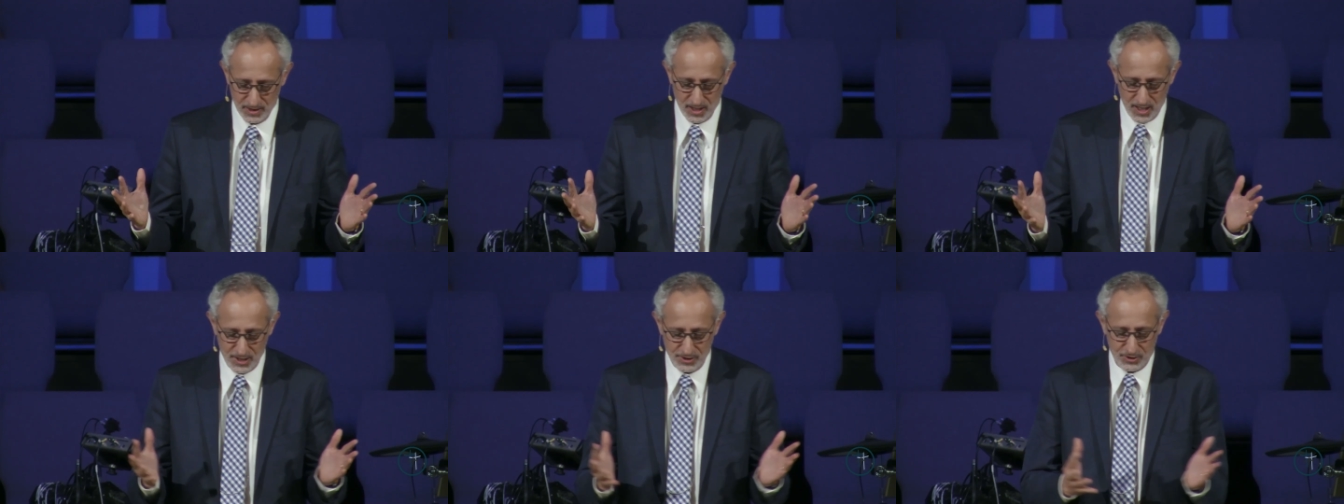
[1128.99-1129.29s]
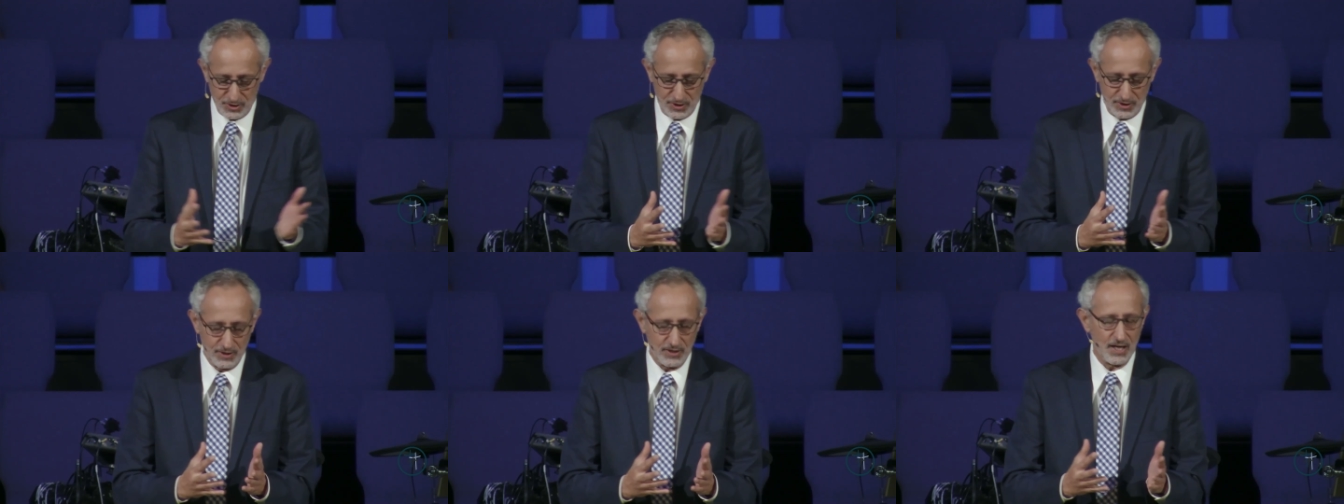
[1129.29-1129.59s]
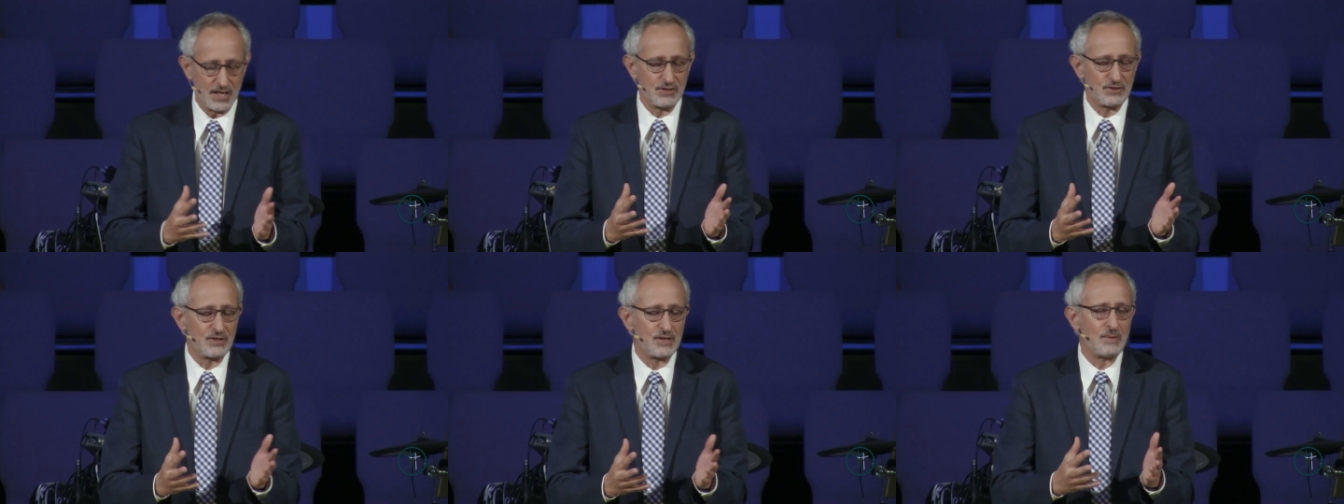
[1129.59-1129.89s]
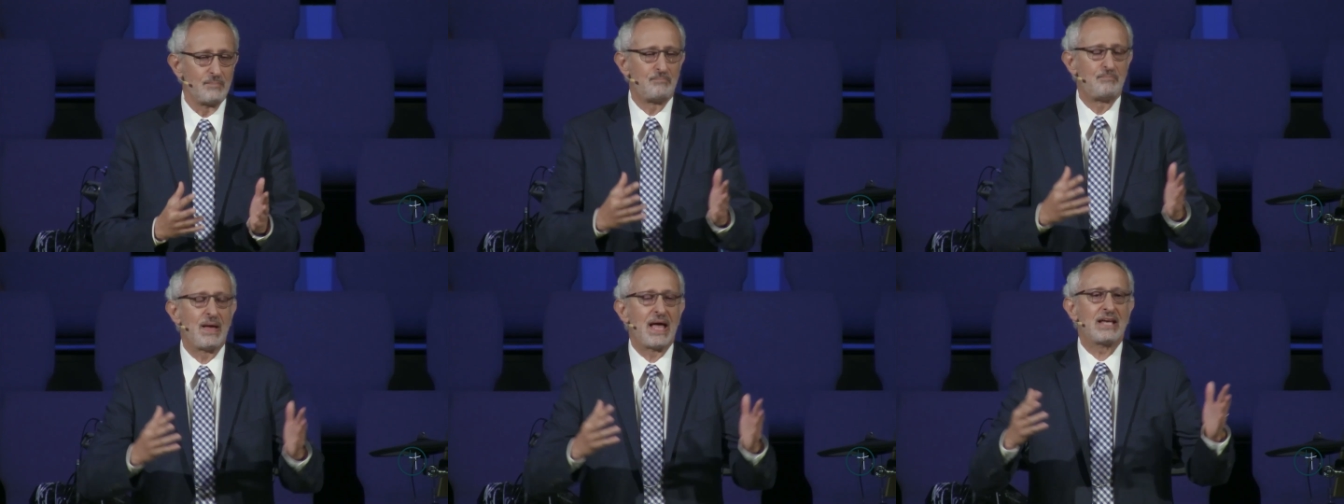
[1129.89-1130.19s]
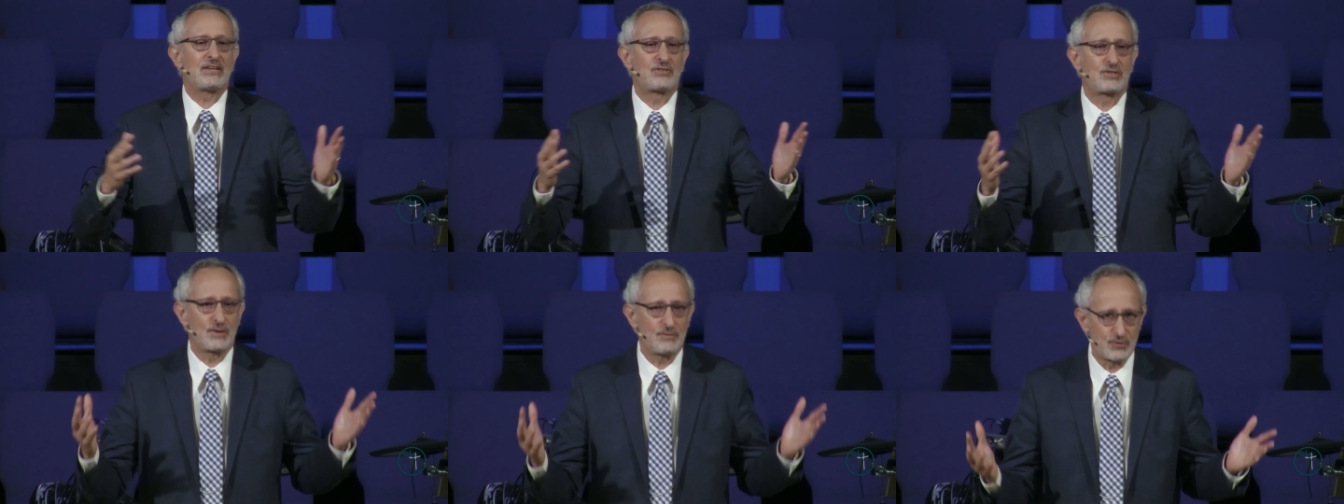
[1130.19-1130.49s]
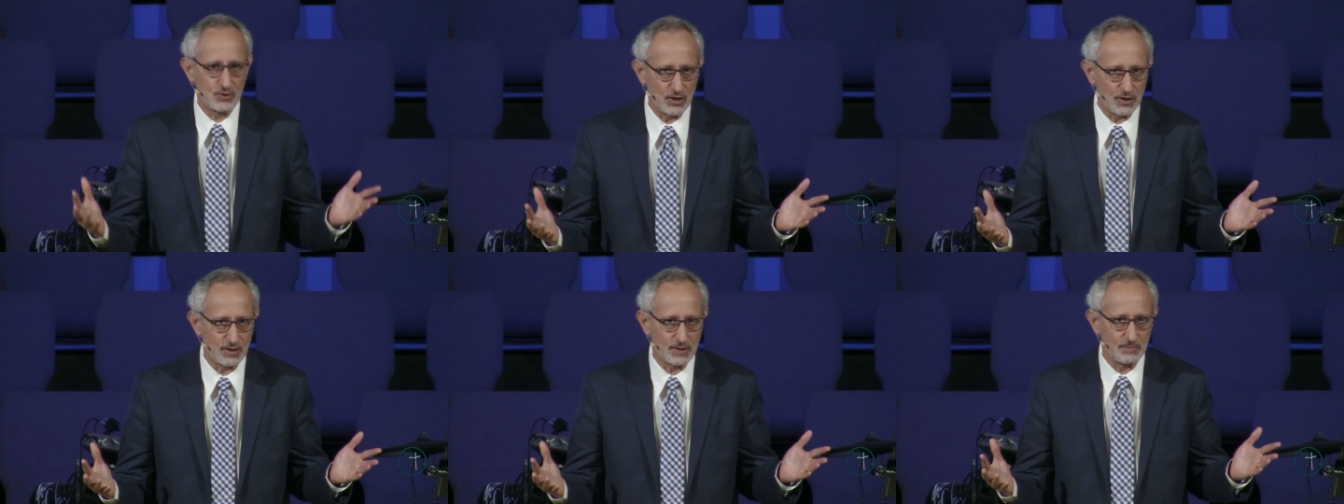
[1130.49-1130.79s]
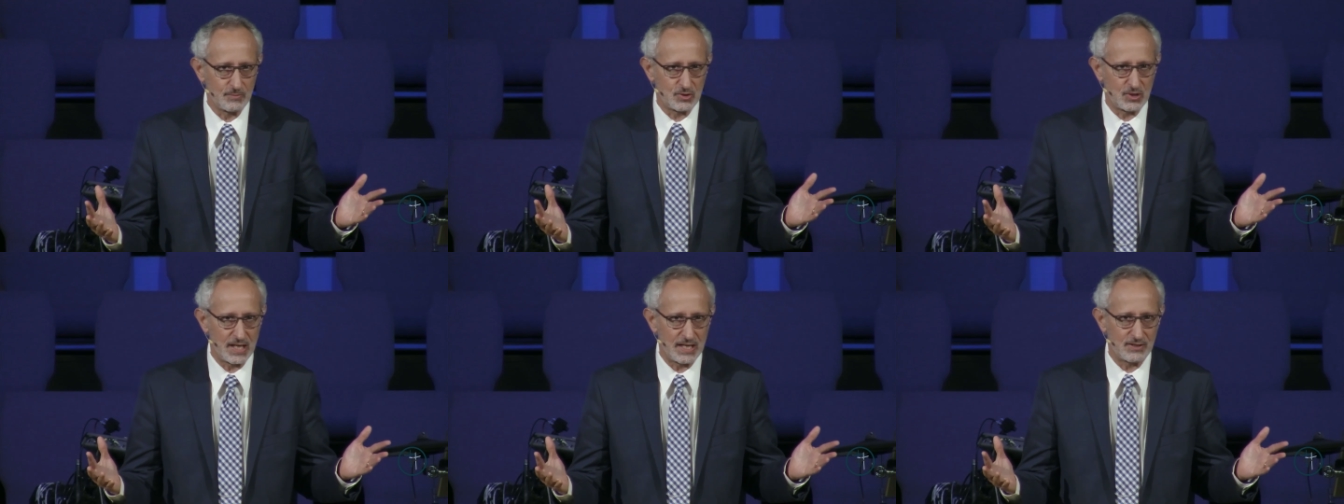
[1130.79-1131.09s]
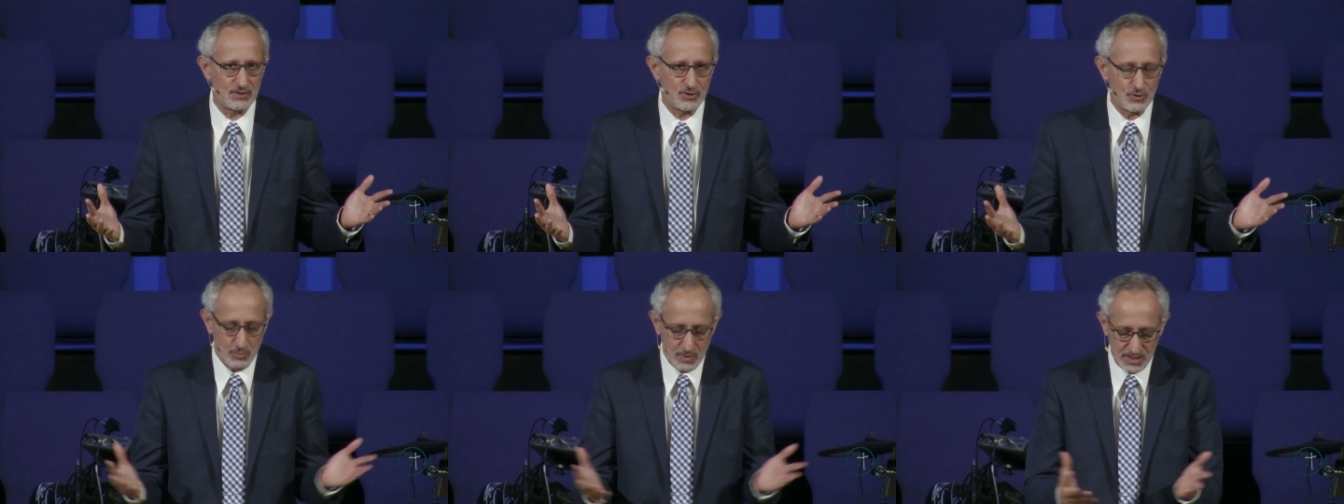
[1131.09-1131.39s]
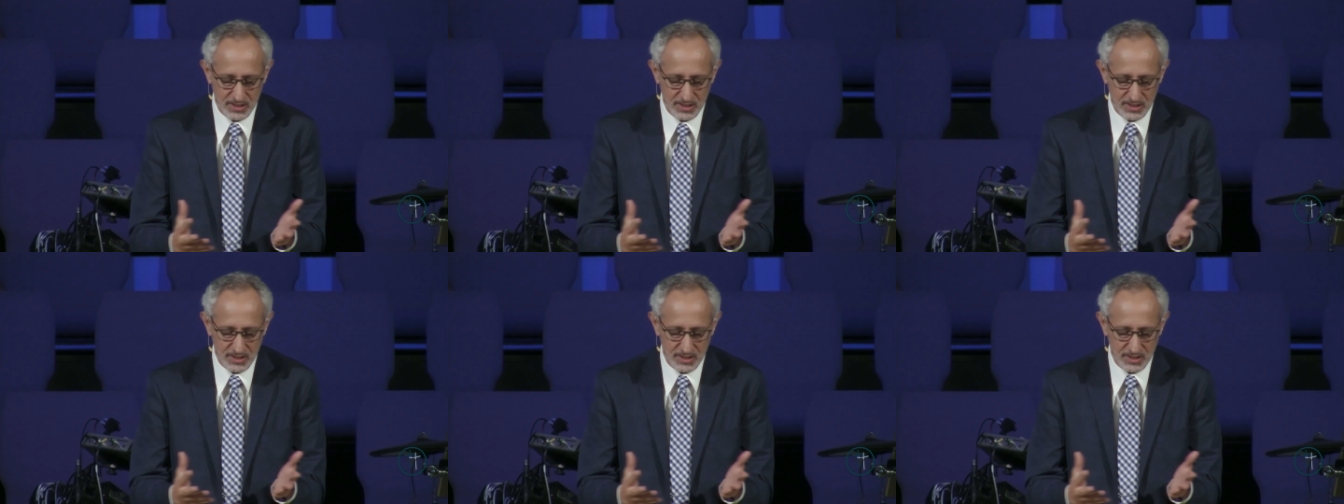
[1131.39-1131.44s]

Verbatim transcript: under, under the best of circumstances,